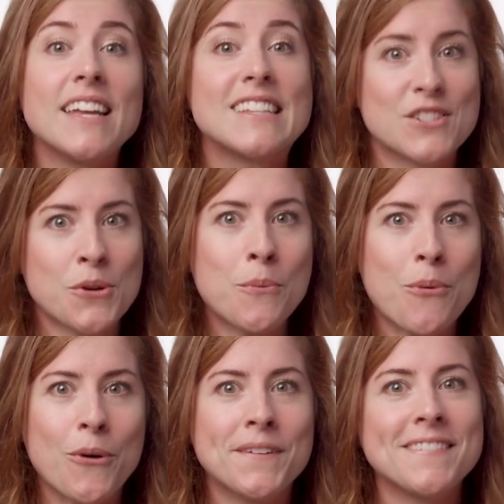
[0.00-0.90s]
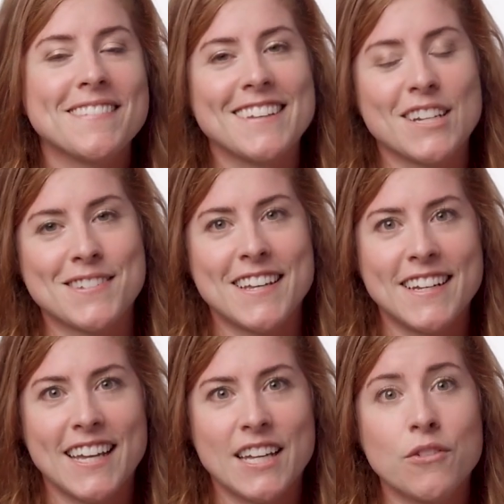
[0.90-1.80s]
It's so important that I'll say it
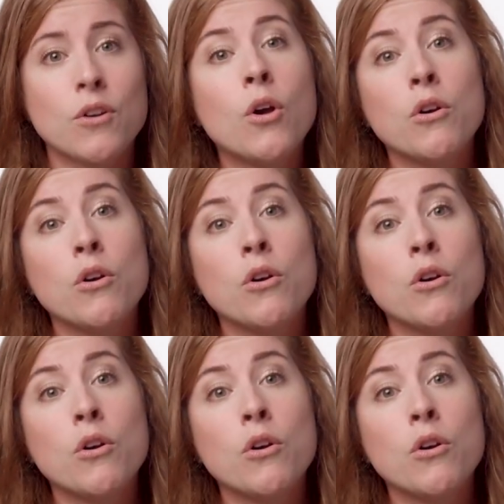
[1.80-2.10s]
again.